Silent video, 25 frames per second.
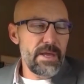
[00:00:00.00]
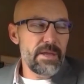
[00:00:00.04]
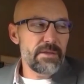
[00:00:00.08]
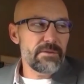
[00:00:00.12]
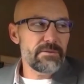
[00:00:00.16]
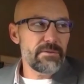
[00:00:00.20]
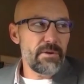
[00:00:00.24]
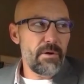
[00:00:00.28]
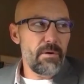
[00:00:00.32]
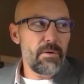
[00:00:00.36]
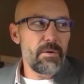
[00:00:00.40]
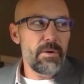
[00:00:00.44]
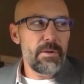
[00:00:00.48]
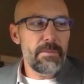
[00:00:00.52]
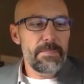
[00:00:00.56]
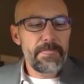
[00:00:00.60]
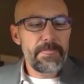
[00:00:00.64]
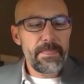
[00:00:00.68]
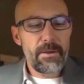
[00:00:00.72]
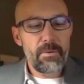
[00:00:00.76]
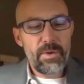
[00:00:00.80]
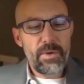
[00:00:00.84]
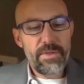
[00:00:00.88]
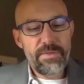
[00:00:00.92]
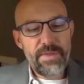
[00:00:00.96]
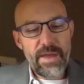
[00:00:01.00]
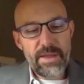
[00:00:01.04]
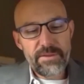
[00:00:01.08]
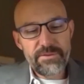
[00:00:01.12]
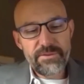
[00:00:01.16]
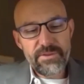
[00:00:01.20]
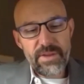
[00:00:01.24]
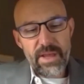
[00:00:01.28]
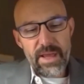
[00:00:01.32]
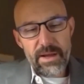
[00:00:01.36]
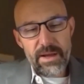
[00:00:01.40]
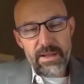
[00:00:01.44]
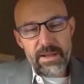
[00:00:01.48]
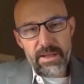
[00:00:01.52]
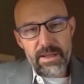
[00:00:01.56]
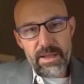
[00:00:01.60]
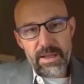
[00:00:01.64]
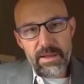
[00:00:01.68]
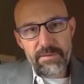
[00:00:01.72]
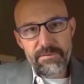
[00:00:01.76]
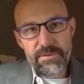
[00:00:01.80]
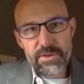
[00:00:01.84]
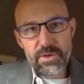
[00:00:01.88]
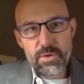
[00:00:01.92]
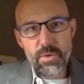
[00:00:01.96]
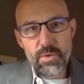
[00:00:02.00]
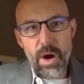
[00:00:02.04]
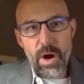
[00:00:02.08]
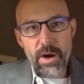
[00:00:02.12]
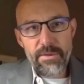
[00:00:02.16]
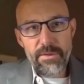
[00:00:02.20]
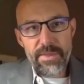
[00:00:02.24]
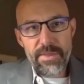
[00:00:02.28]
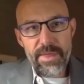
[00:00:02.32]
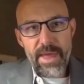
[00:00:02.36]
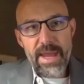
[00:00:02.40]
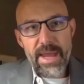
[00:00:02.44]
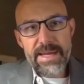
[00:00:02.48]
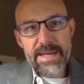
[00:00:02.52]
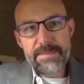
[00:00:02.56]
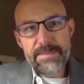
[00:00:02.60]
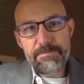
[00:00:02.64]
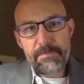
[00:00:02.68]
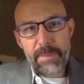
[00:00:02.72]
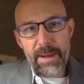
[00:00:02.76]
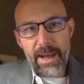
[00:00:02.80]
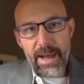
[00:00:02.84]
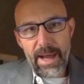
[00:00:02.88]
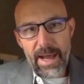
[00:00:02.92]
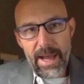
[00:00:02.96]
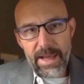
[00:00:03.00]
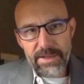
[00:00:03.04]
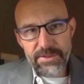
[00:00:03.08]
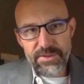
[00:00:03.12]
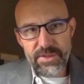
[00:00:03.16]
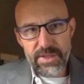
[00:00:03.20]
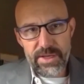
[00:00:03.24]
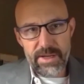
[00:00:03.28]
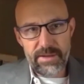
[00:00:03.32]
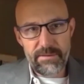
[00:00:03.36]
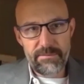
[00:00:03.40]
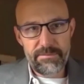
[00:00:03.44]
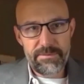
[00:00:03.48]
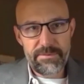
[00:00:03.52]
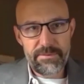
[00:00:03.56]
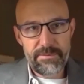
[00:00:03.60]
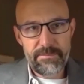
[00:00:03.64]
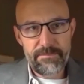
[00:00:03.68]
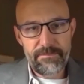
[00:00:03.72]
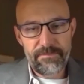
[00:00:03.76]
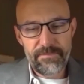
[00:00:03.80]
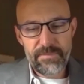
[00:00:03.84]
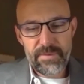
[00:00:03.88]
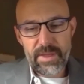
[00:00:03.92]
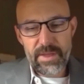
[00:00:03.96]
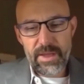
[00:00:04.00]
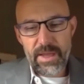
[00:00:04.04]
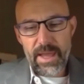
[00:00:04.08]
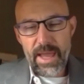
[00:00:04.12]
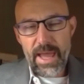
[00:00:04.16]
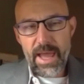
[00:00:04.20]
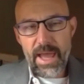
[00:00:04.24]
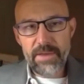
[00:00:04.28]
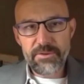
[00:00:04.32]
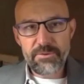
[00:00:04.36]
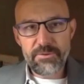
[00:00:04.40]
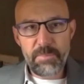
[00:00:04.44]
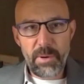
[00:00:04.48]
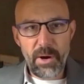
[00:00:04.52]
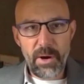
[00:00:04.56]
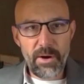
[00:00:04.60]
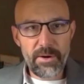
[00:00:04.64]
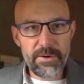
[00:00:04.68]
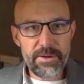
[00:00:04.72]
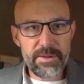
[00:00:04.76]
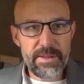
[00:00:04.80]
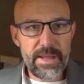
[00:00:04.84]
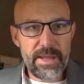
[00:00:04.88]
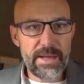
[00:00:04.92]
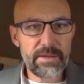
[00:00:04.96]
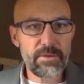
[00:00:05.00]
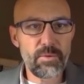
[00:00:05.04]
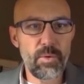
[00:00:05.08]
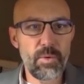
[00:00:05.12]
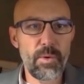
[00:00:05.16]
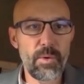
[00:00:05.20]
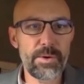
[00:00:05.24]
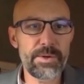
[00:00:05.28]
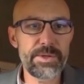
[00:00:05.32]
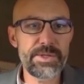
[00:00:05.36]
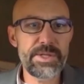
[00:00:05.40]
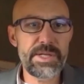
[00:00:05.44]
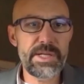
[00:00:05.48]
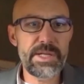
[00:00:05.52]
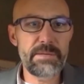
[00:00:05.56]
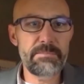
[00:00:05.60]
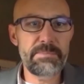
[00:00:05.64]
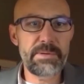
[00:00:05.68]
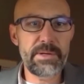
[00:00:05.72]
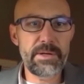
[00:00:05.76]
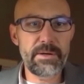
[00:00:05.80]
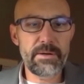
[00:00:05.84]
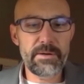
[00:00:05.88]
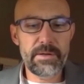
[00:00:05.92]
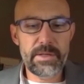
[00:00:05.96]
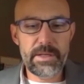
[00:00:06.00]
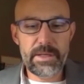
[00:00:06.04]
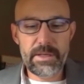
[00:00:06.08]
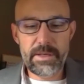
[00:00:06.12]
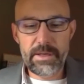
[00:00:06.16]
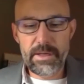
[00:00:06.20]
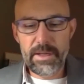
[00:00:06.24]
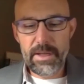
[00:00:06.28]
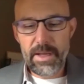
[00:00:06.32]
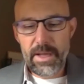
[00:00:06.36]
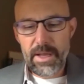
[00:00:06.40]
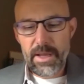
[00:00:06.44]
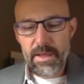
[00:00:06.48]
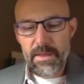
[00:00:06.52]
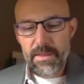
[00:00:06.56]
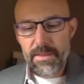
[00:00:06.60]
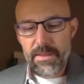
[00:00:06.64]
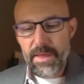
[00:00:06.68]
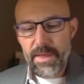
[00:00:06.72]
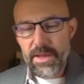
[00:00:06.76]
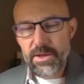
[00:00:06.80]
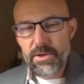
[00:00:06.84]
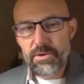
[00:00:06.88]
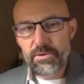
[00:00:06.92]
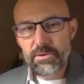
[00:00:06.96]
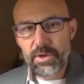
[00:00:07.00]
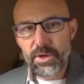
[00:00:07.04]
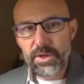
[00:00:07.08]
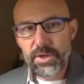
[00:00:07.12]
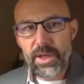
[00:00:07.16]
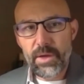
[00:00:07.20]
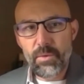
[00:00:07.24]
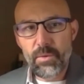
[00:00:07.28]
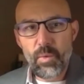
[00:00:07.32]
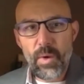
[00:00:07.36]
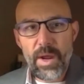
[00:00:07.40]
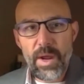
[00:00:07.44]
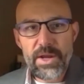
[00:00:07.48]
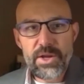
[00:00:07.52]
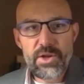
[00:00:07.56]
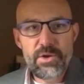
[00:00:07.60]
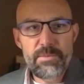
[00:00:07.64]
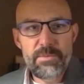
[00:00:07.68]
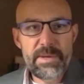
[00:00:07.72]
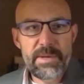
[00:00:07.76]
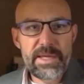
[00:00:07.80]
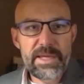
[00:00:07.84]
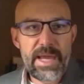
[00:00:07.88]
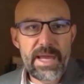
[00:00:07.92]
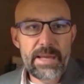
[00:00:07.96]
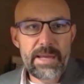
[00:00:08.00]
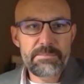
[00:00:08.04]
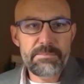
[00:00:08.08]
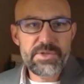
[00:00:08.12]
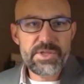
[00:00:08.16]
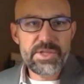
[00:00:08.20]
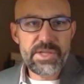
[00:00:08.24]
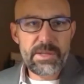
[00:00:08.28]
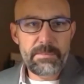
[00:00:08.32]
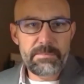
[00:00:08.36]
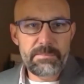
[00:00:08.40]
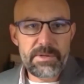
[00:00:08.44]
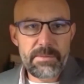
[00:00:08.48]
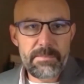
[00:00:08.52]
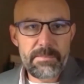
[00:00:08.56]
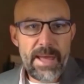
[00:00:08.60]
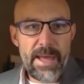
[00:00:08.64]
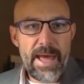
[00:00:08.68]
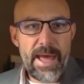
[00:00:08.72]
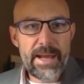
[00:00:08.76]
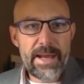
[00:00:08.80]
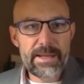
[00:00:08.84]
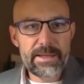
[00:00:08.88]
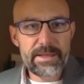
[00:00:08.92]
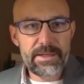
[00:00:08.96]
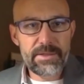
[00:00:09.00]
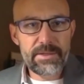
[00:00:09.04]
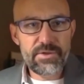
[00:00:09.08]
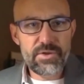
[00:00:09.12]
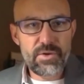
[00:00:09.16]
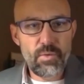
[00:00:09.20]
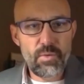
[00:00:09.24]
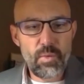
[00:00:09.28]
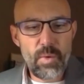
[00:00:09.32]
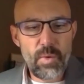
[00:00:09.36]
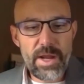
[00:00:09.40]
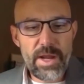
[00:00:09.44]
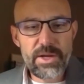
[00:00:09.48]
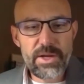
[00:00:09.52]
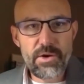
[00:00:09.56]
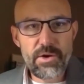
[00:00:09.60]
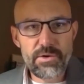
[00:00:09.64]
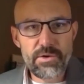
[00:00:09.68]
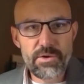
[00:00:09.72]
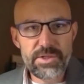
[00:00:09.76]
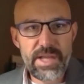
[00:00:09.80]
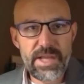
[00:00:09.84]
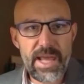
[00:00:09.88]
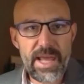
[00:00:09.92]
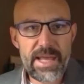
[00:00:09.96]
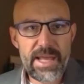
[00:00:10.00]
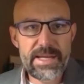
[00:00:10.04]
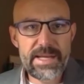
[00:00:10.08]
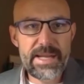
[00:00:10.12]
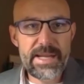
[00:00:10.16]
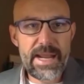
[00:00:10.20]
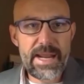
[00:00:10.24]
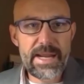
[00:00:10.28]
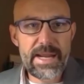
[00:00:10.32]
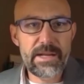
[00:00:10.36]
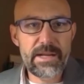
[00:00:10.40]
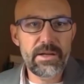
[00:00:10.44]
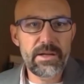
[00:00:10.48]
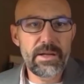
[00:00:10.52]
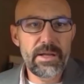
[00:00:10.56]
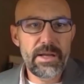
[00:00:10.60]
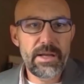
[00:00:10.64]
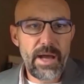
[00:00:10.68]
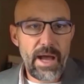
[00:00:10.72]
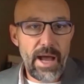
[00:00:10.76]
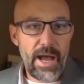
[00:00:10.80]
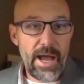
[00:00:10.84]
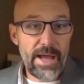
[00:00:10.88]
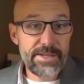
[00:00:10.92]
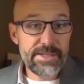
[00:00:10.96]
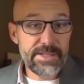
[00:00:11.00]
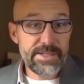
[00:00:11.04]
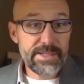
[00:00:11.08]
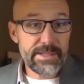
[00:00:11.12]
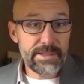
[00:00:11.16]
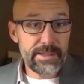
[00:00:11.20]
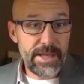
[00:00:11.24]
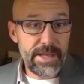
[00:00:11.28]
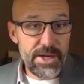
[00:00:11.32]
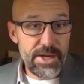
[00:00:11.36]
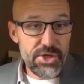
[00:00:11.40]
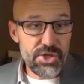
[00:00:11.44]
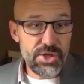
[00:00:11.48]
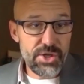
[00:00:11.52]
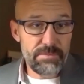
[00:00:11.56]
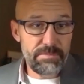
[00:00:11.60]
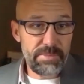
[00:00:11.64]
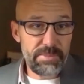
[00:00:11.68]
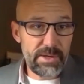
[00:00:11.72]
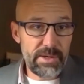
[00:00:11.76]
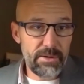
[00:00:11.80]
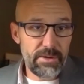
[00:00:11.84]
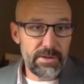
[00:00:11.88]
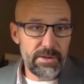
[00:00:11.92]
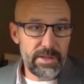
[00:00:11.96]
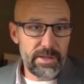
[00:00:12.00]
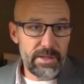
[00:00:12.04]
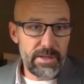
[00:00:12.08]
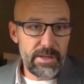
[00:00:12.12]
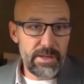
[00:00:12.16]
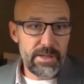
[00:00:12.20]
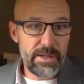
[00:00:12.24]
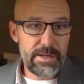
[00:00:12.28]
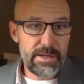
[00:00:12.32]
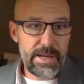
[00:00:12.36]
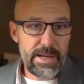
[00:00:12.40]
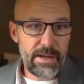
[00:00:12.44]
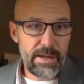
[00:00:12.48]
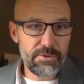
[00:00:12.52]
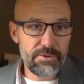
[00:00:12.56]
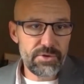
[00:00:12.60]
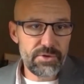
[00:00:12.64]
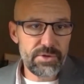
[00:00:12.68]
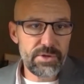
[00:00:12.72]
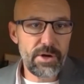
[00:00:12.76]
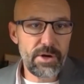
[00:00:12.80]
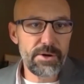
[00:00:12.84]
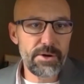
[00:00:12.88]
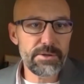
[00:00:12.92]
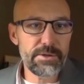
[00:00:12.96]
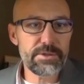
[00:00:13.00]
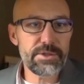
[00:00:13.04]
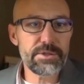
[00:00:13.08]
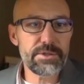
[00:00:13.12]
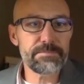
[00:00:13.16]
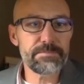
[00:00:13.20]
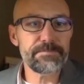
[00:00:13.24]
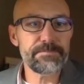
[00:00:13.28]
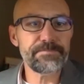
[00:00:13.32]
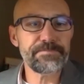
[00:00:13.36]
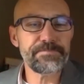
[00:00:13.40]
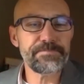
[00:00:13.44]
So with that said, if you are then positive as part of that quarantine period, then you look at when you became symptomatic as to when your 10-day isolation period now starts.